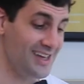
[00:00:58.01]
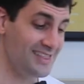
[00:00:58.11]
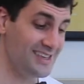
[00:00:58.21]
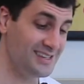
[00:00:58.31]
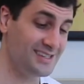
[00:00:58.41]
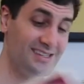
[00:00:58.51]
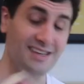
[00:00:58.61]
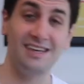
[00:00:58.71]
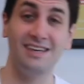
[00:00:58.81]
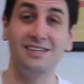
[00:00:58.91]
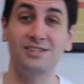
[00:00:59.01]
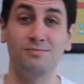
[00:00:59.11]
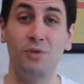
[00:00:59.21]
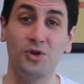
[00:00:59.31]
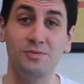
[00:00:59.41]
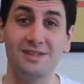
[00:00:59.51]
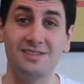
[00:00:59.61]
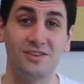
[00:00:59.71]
This is Monuments.